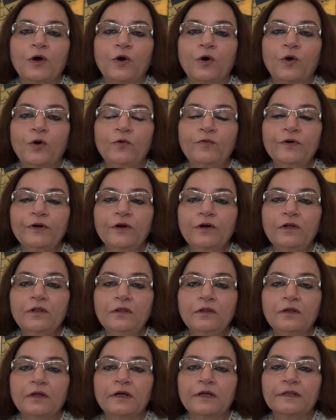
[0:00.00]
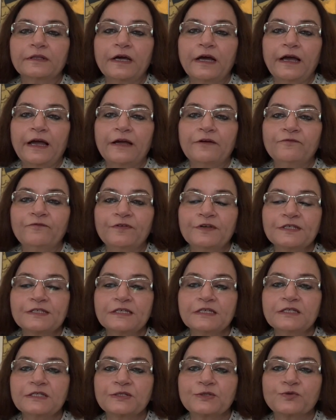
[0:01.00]
Overall, the
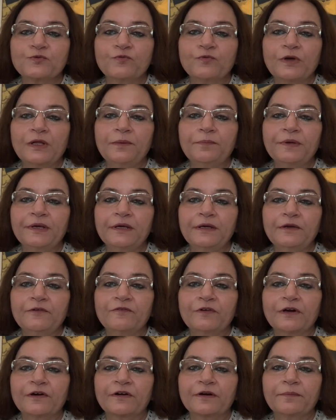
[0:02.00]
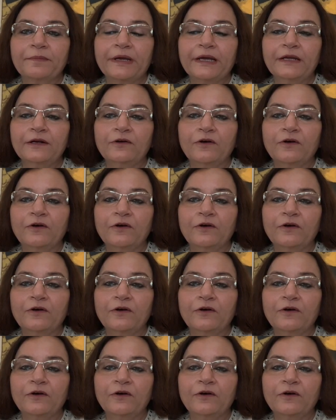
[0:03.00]
emphasis will remain